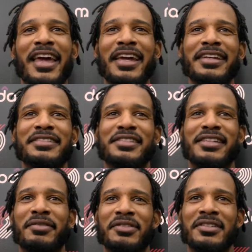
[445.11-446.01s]
11, 8, and
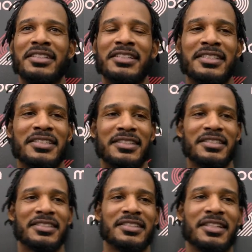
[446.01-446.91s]
7.
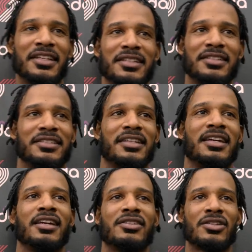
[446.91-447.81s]
Yeah.
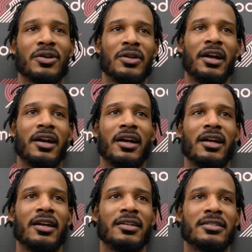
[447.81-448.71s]
So
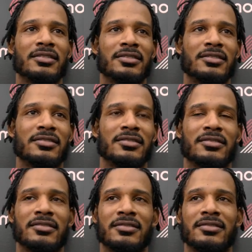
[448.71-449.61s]
they're
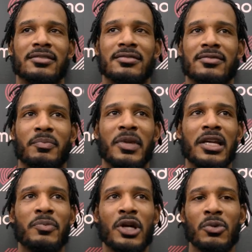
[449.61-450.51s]

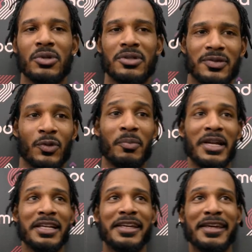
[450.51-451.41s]
meeting people or
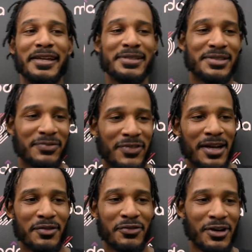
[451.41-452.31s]
meeting kids,
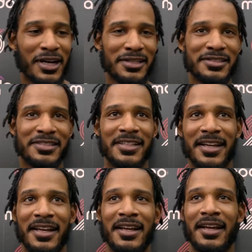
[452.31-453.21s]
finding friends,
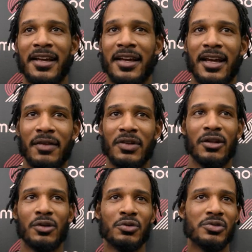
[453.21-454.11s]
have their
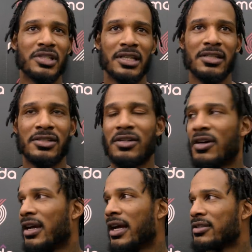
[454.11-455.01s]
little routines and
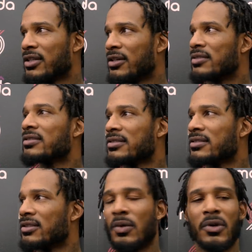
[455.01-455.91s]
all that. So
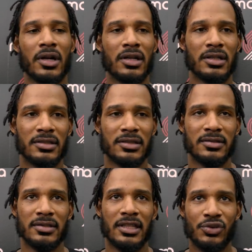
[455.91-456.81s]
don't want to
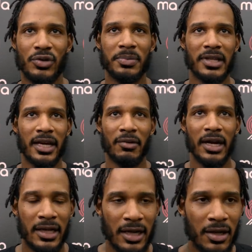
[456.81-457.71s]
disrupt that
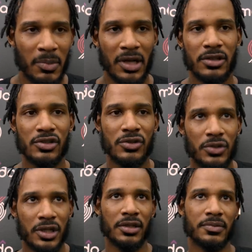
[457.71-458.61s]
right now in the middle of the school
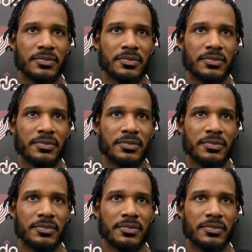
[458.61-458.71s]
year.